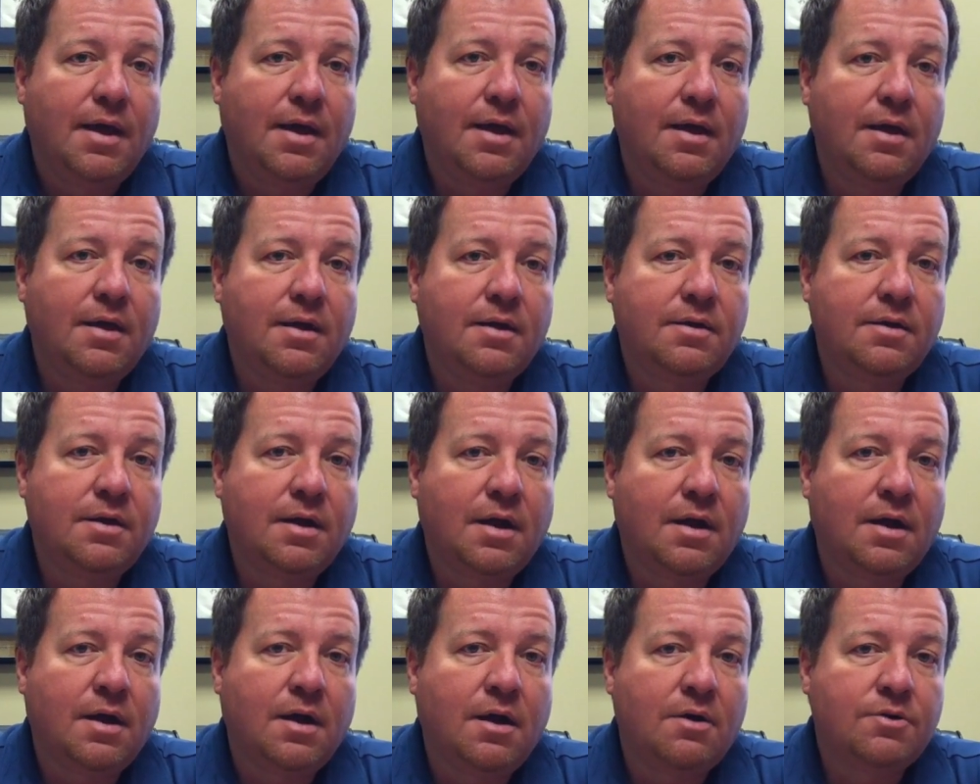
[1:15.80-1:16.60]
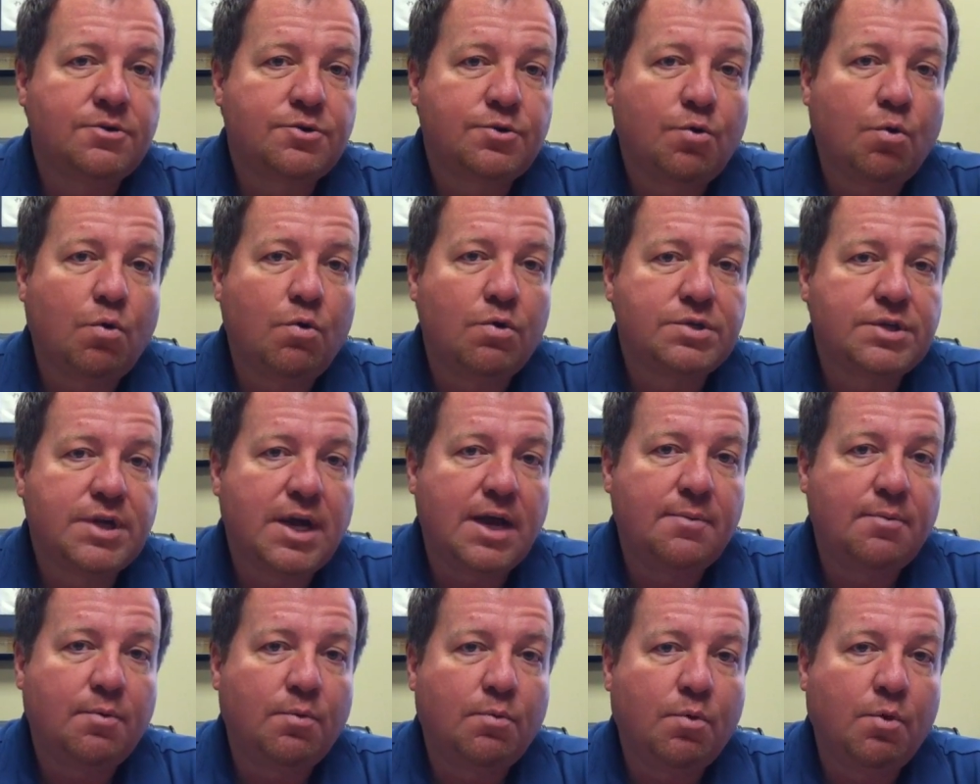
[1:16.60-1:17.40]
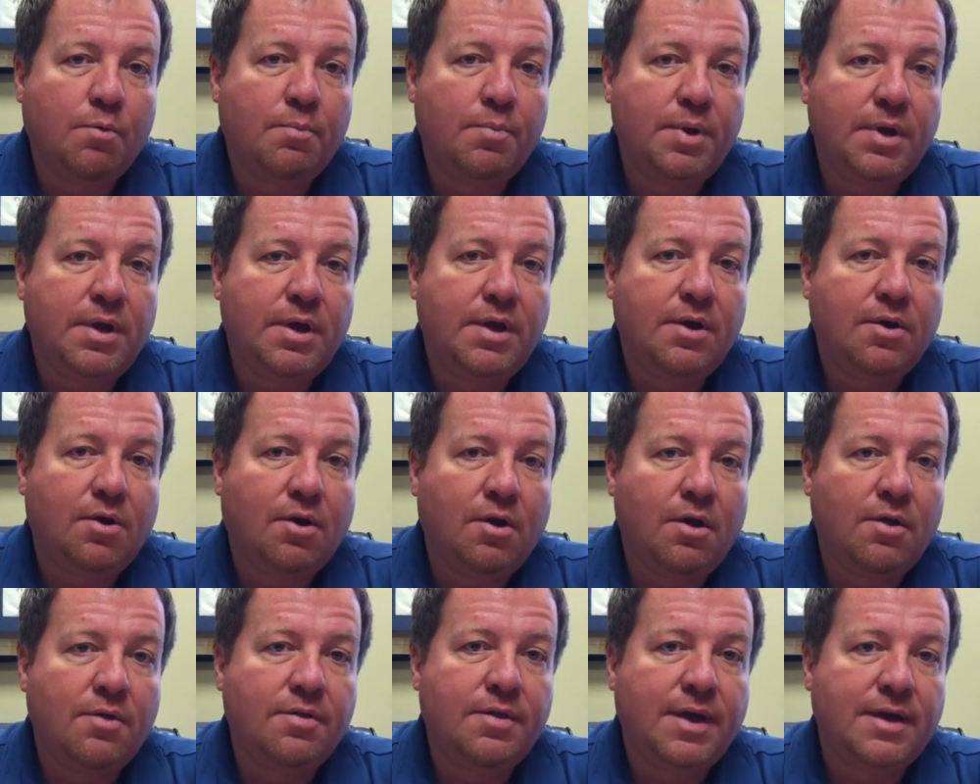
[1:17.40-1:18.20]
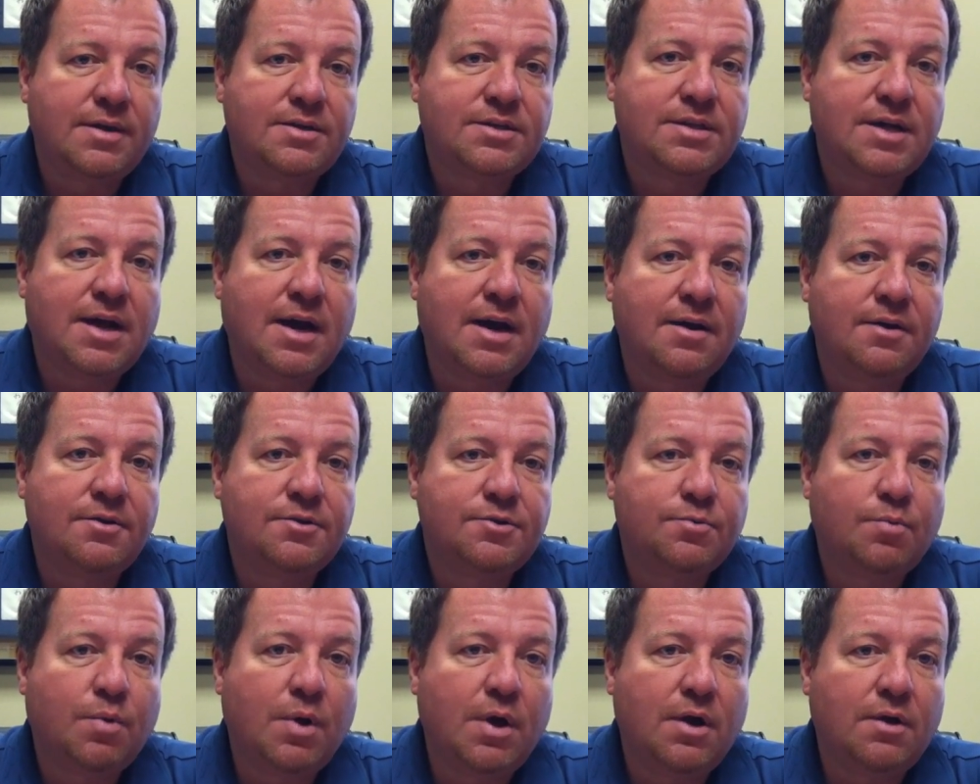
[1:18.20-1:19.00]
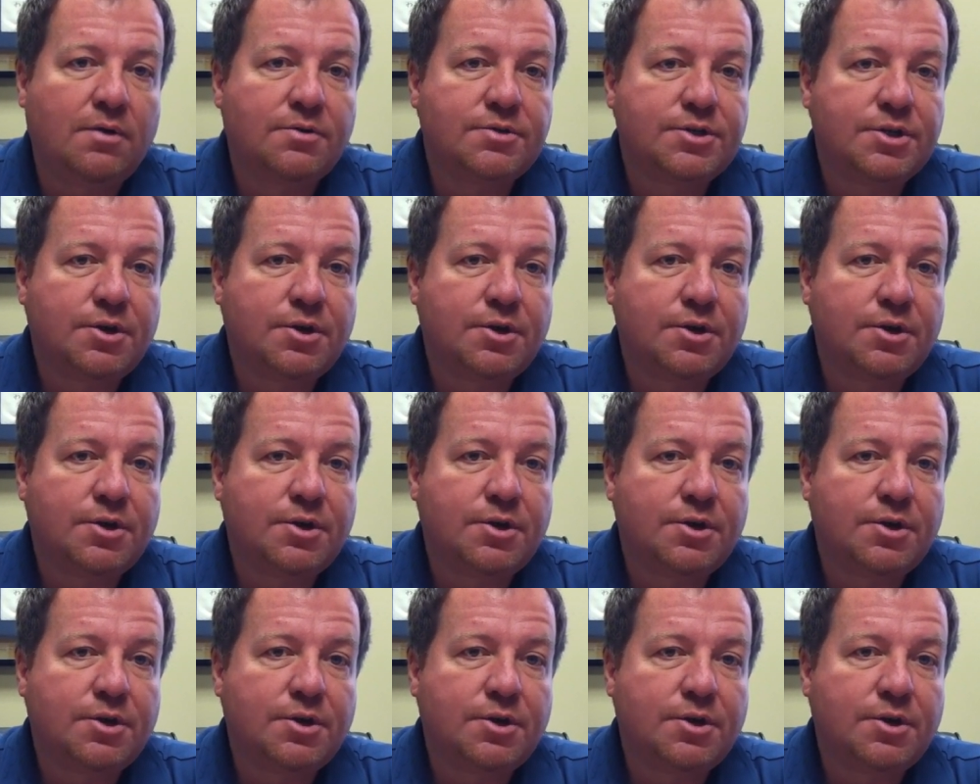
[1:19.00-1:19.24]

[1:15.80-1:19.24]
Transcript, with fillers: and uh, our scorers table will be on that side as well.